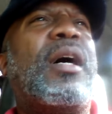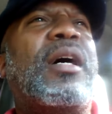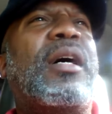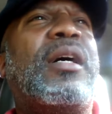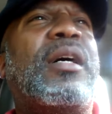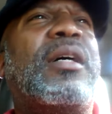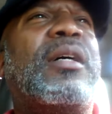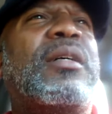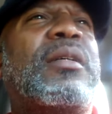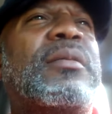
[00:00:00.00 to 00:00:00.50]

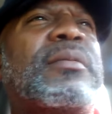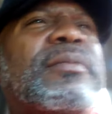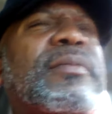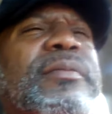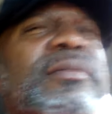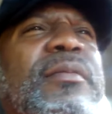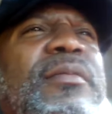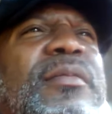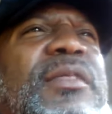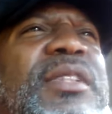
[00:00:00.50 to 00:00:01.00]

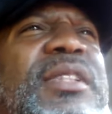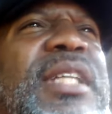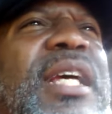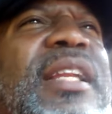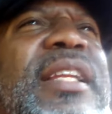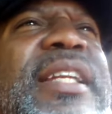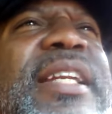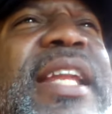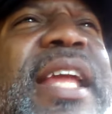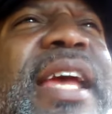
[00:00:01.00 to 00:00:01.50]
uh,
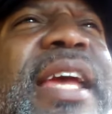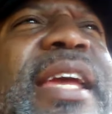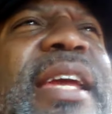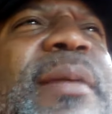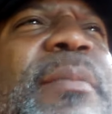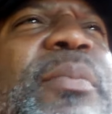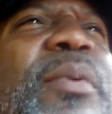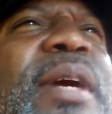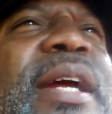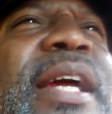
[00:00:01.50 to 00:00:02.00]
selling
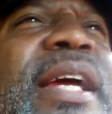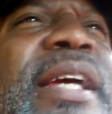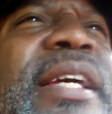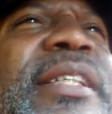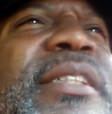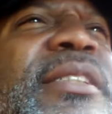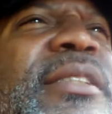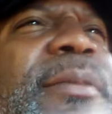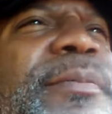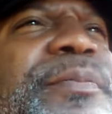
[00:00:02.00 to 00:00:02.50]
name
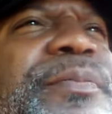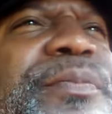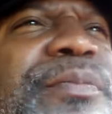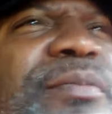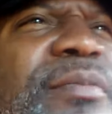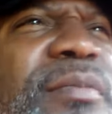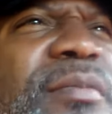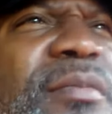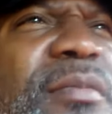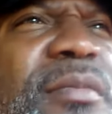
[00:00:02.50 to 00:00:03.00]
brands.
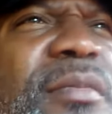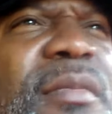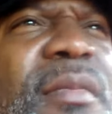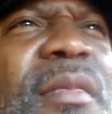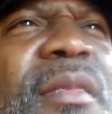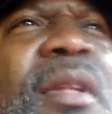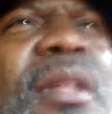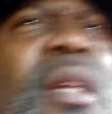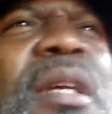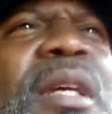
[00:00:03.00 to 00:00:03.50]

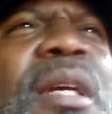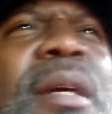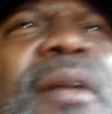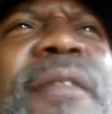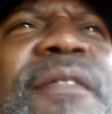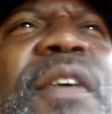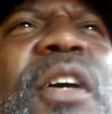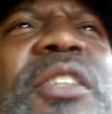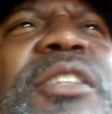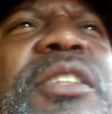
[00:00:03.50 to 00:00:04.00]

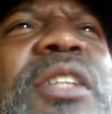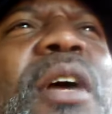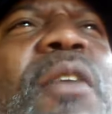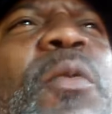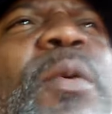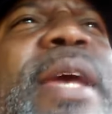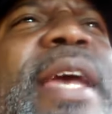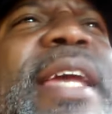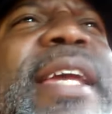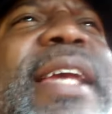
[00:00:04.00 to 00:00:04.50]
First
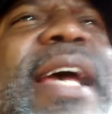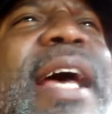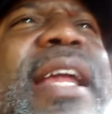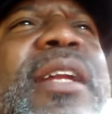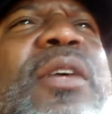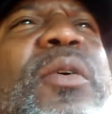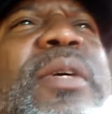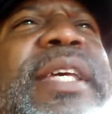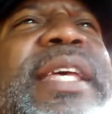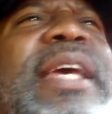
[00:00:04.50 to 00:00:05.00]
off, we ain't
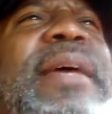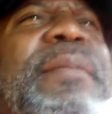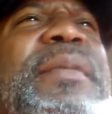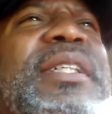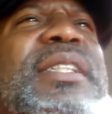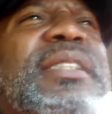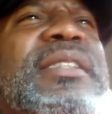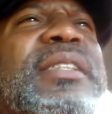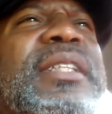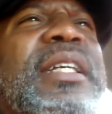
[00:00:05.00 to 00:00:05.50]
got no
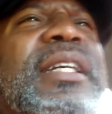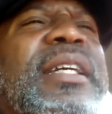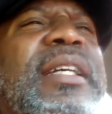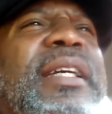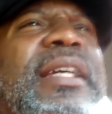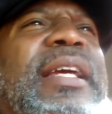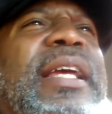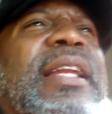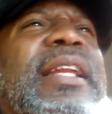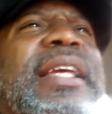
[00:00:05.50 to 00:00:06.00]
chemists
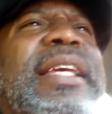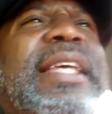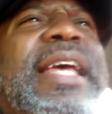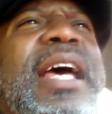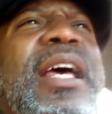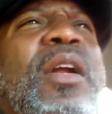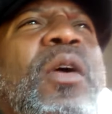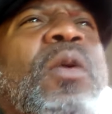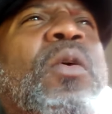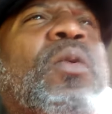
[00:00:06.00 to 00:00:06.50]
in the
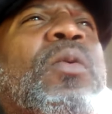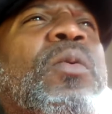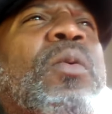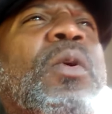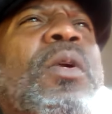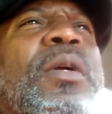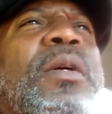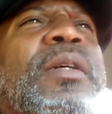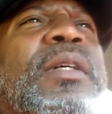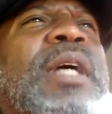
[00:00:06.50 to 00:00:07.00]
ghetto
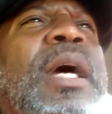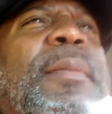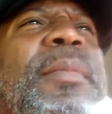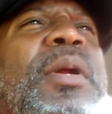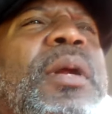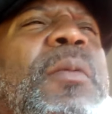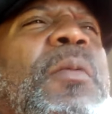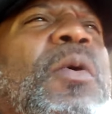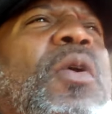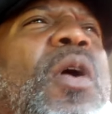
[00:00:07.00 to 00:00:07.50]

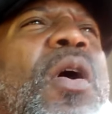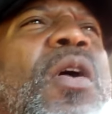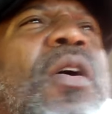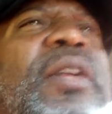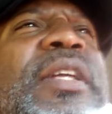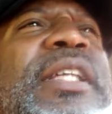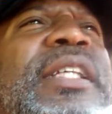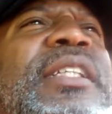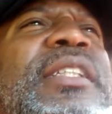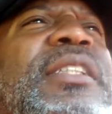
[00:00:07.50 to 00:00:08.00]
coming up with
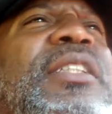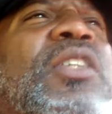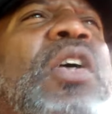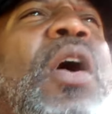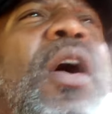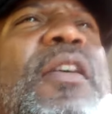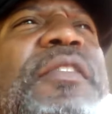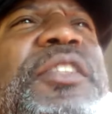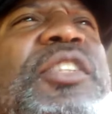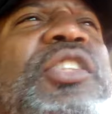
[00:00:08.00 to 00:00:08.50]
all these
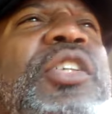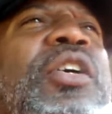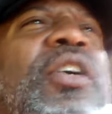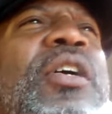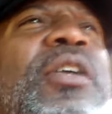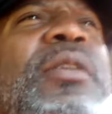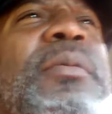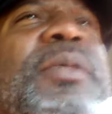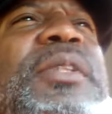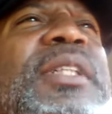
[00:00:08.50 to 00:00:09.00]
cough
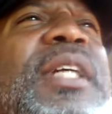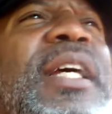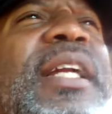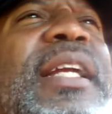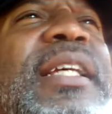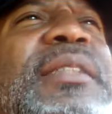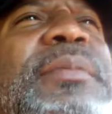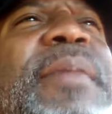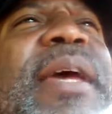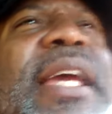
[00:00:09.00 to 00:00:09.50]
syrups
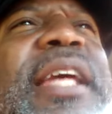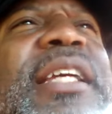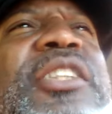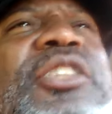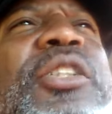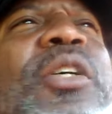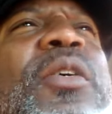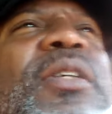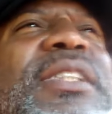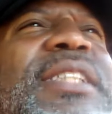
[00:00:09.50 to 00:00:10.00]
that's
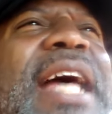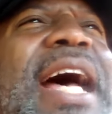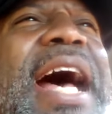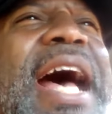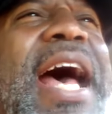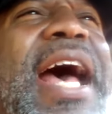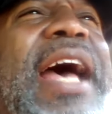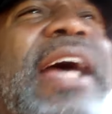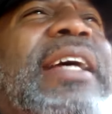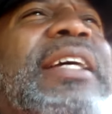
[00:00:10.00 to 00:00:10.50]
making jokers
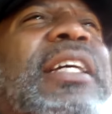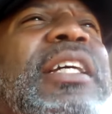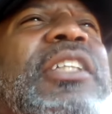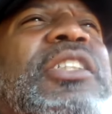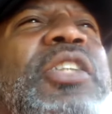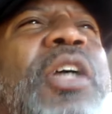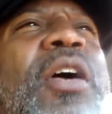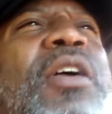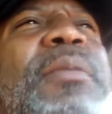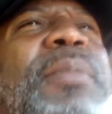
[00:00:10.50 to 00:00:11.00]
high,
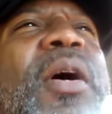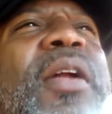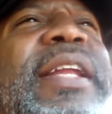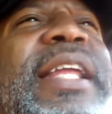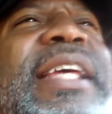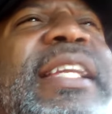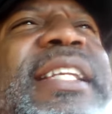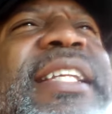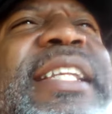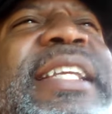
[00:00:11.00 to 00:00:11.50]
talking about
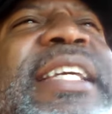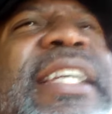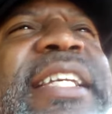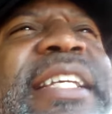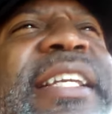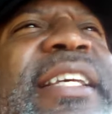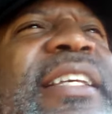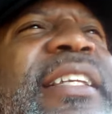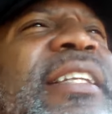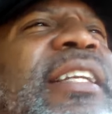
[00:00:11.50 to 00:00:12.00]
they
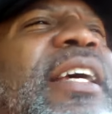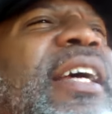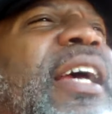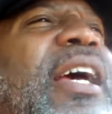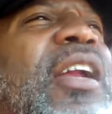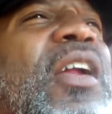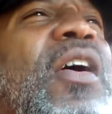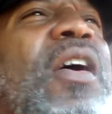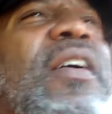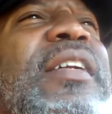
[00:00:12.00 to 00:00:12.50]
leaning
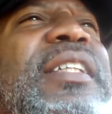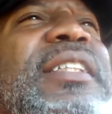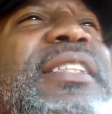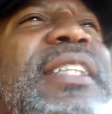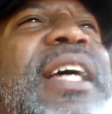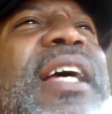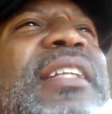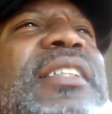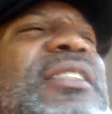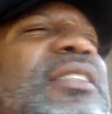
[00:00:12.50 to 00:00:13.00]
and all this kind